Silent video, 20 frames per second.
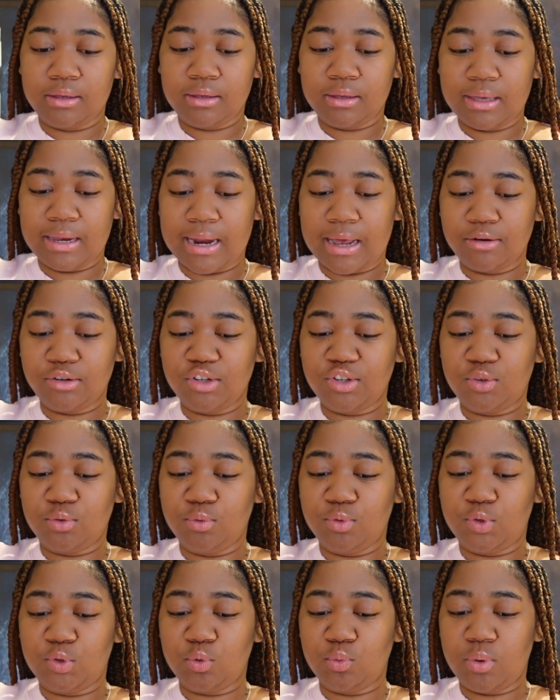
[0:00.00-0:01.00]
And I'll just do
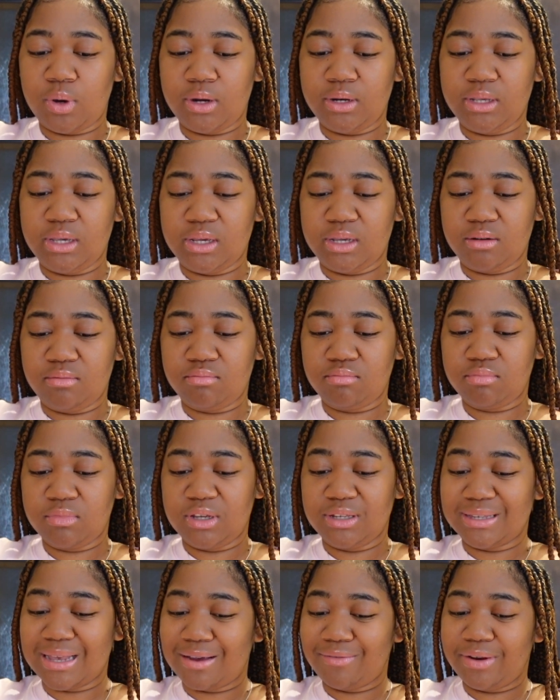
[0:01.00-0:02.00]
2 onion
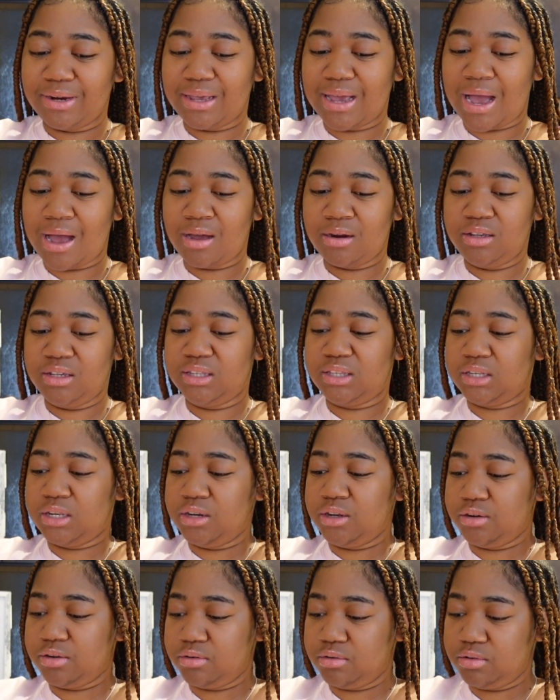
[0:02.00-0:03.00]
because I already got onions in
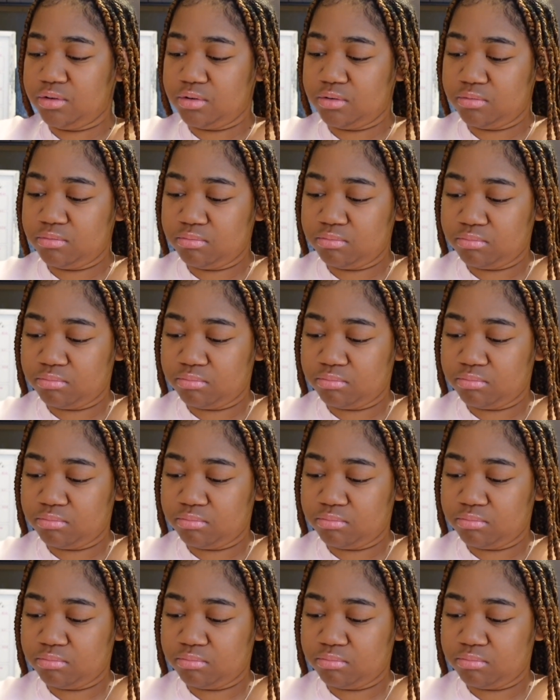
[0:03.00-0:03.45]
there, you know.